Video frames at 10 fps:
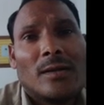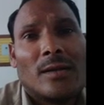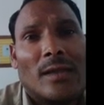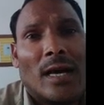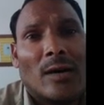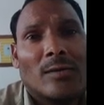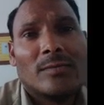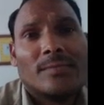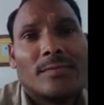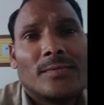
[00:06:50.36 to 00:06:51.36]

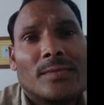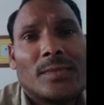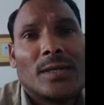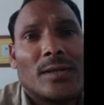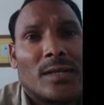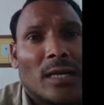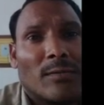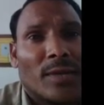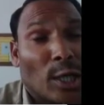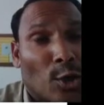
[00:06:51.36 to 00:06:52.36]
Now,
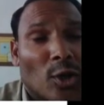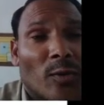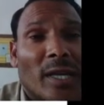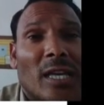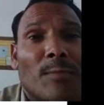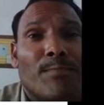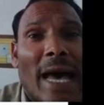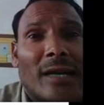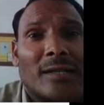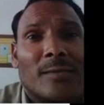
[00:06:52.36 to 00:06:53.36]
some economic
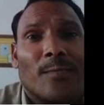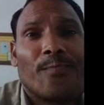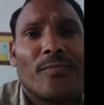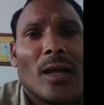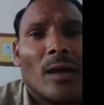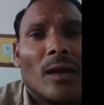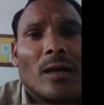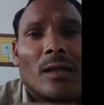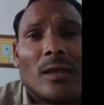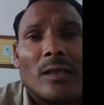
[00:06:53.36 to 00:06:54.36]
impact.
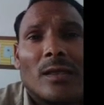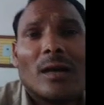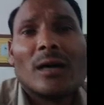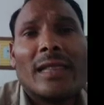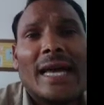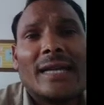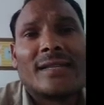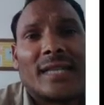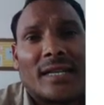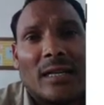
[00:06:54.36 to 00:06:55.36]
The land
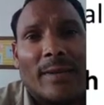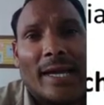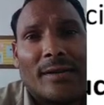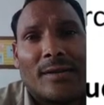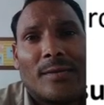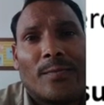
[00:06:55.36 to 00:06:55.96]
settlement.